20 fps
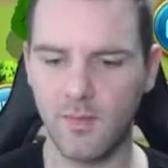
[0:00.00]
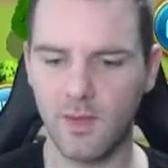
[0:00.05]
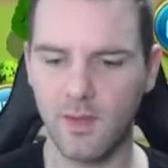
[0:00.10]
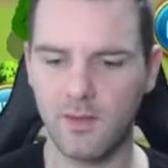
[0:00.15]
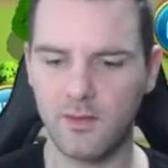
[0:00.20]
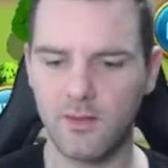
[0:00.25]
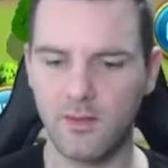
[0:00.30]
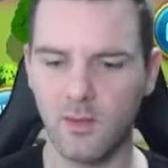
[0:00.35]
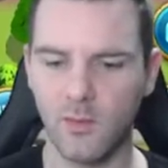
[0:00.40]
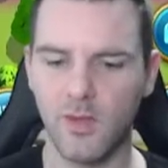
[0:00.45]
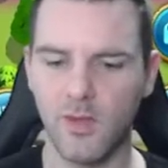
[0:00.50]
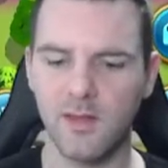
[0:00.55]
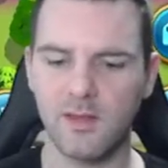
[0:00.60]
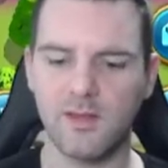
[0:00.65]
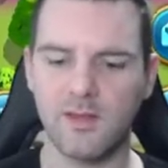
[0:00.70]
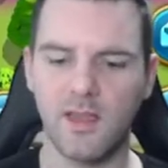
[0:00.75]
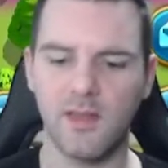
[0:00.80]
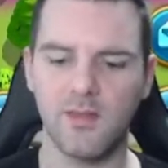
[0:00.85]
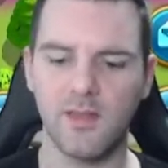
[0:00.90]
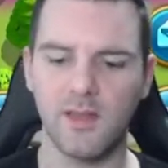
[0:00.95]
So we are
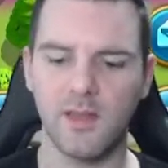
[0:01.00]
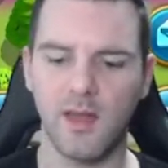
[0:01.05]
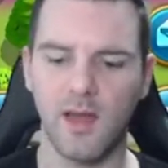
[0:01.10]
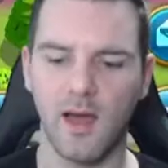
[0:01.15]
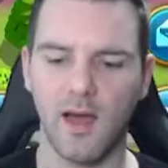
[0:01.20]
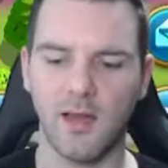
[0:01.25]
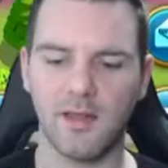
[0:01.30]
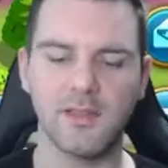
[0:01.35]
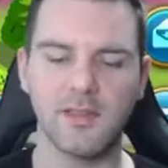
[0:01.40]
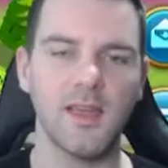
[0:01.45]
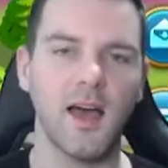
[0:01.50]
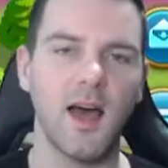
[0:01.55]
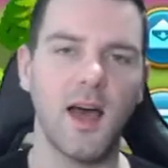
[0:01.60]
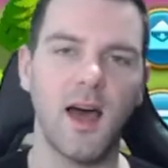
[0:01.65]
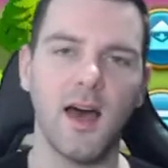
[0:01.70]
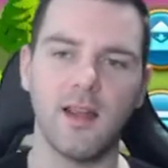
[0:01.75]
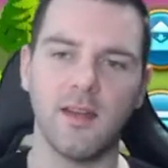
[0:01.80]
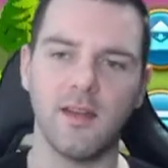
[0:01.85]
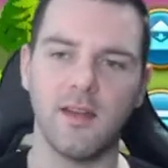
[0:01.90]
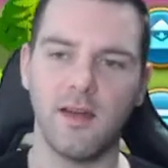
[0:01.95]
saving a
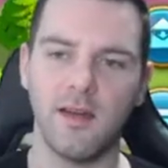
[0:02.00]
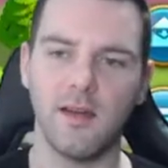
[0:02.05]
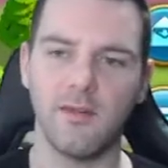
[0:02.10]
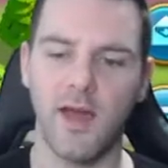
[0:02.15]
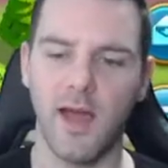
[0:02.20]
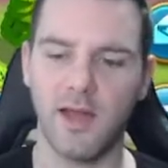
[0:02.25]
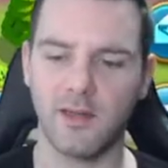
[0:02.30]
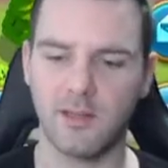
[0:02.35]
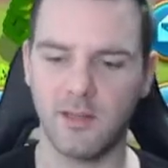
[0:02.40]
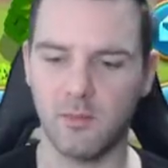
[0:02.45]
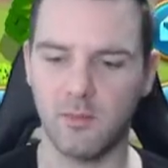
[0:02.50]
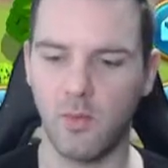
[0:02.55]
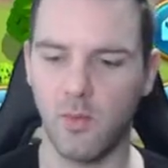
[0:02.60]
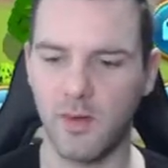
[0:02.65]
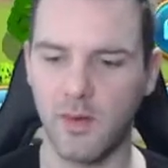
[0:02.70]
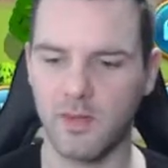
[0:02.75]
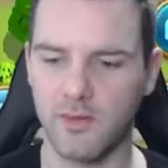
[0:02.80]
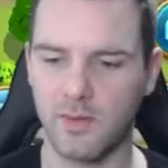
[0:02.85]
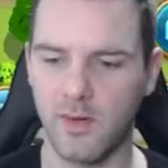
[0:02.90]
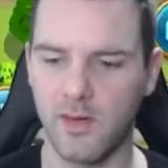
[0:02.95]
ton of action
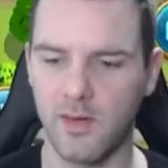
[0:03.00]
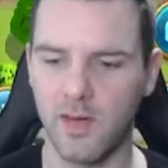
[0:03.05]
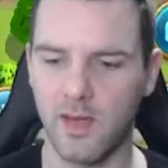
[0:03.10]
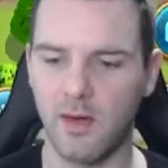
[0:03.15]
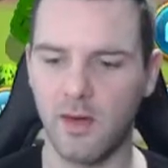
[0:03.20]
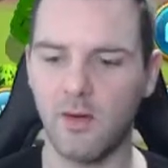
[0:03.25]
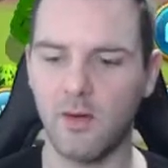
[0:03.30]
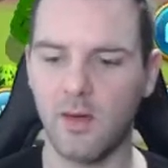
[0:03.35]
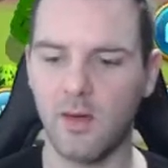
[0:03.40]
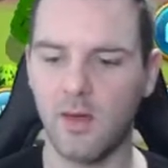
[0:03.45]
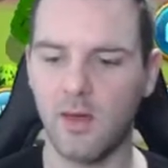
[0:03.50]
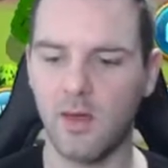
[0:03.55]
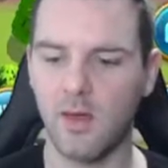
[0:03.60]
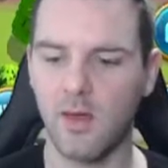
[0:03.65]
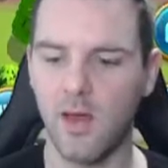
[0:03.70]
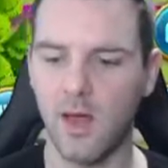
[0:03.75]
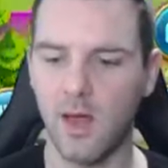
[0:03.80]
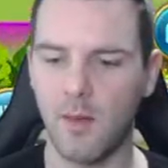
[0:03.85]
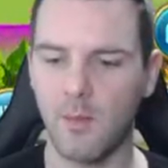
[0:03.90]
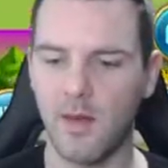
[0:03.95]
points right now.
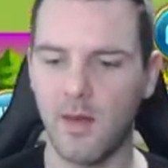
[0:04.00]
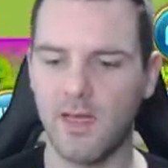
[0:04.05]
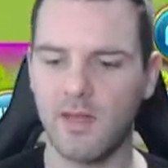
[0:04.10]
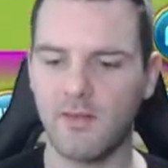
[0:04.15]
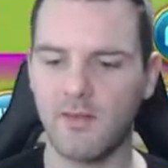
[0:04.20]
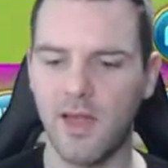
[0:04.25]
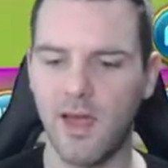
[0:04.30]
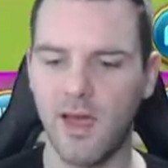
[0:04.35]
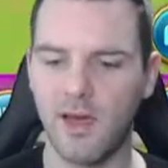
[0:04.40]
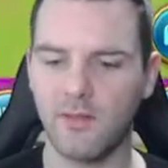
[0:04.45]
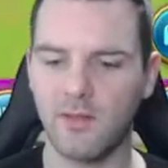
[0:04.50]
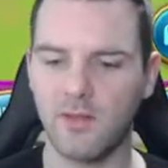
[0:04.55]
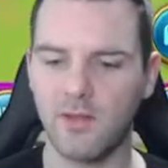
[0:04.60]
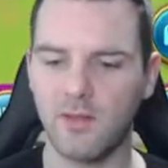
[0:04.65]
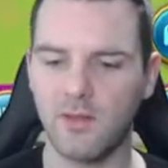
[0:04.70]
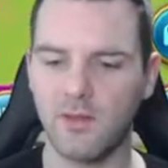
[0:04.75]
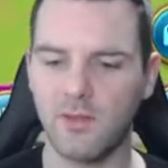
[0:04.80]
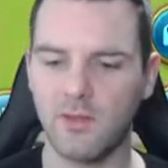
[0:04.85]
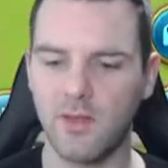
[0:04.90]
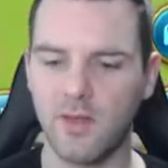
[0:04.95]
I might even have to
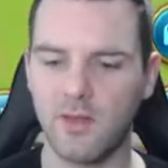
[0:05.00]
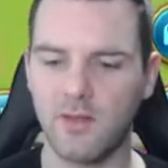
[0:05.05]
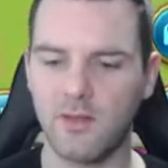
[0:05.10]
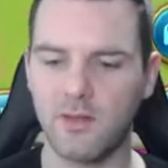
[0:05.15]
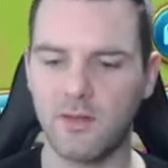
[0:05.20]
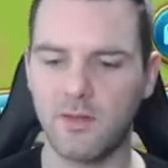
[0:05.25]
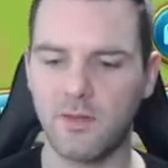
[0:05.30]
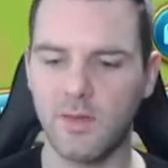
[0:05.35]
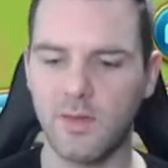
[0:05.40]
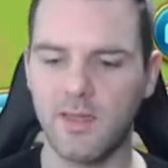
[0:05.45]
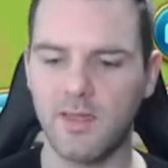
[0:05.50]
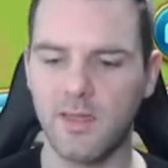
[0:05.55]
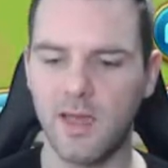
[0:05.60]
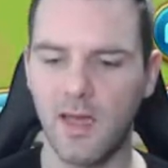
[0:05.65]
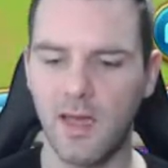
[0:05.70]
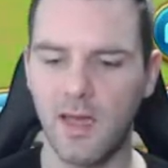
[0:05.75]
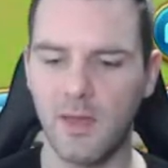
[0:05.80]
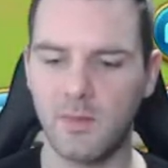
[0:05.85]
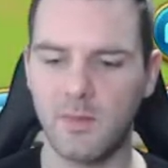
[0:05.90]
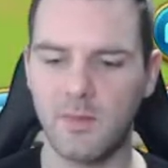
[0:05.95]
do this 3
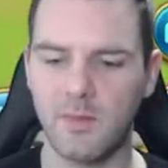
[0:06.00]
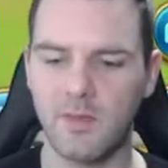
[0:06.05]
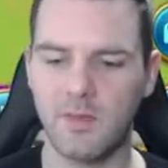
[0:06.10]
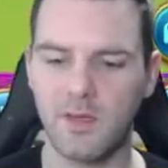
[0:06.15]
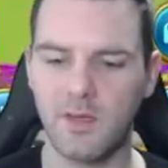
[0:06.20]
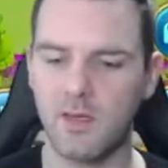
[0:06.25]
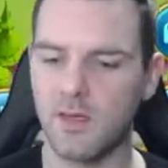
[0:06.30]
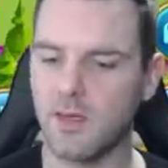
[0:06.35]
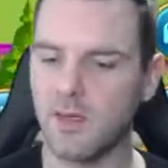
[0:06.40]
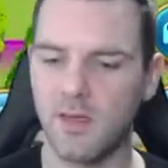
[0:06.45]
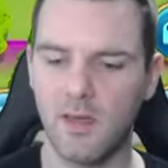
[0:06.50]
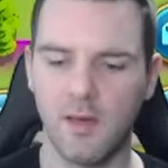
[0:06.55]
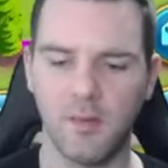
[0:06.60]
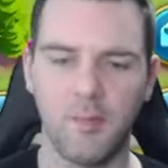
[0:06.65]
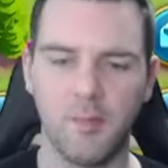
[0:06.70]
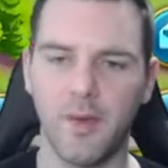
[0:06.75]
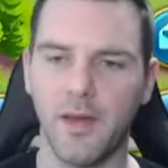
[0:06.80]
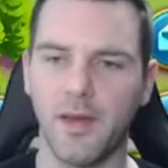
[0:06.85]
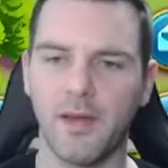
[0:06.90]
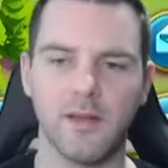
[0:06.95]
times,
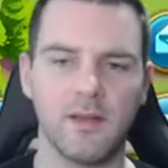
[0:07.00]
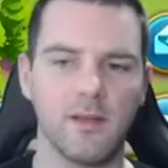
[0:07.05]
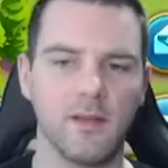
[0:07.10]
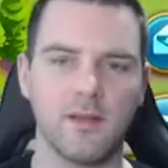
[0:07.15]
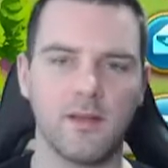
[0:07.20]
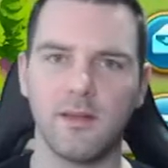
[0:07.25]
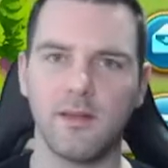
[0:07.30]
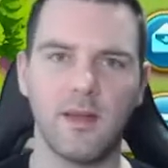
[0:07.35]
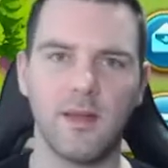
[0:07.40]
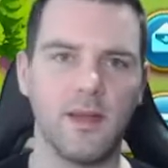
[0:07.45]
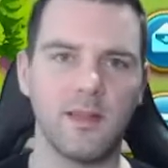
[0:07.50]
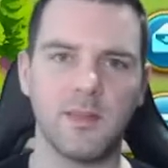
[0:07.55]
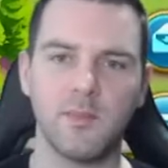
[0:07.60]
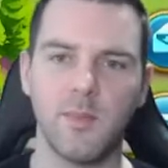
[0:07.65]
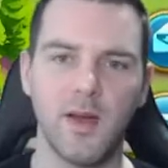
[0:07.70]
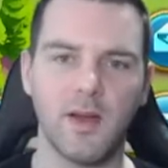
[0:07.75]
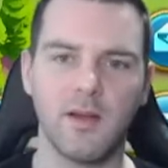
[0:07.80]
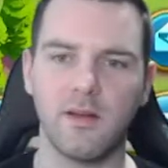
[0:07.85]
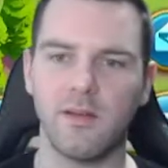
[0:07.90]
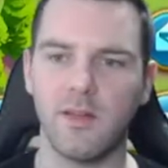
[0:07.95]
but it's
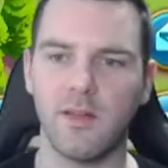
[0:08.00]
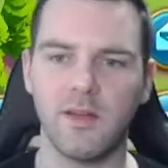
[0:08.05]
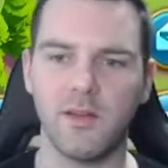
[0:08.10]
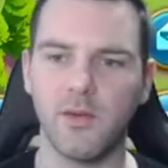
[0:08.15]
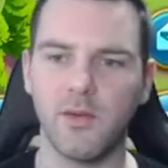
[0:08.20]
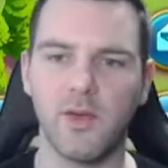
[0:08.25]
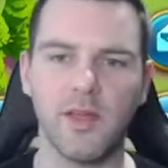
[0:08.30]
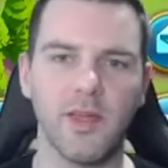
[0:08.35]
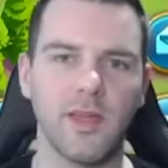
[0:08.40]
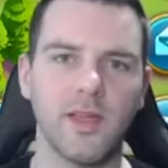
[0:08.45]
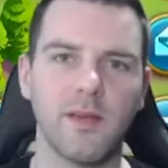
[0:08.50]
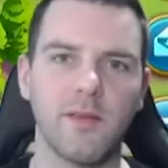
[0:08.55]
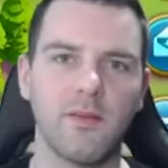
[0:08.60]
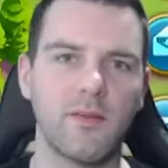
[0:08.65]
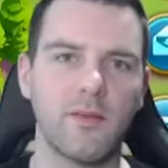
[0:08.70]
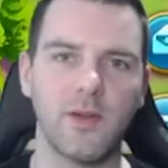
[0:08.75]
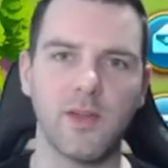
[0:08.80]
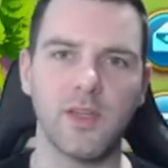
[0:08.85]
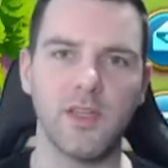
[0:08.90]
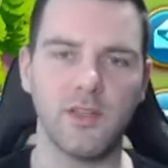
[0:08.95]
better than doing it
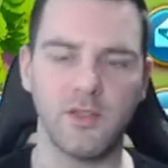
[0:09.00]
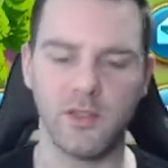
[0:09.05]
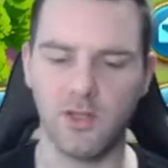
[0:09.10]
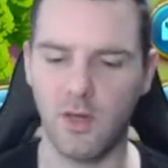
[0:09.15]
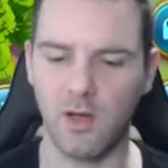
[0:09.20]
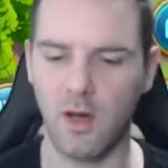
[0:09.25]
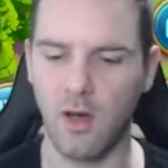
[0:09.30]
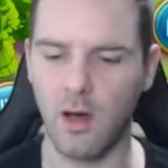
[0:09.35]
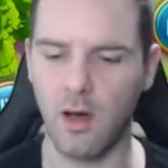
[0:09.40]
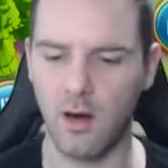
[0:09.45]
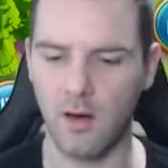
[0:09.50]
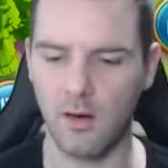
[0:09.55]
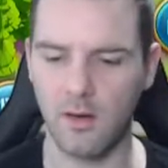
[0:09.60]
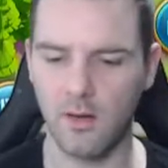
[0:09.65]
for each Kahar.